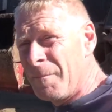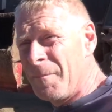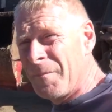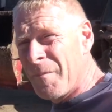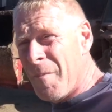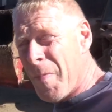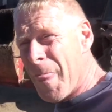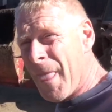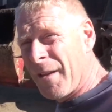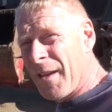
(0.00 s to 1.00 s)
um,
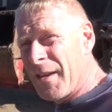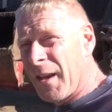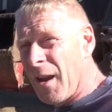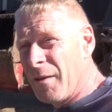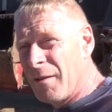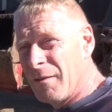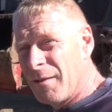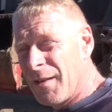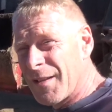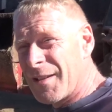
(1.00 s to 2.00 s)
there you go
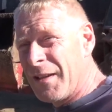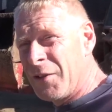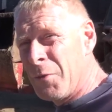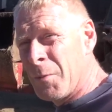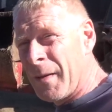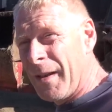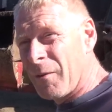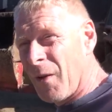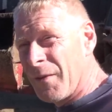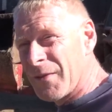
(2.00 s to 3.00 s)
Let's see the new one when it
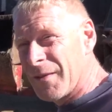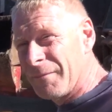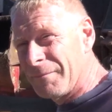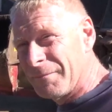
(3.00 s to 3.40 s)
arrives.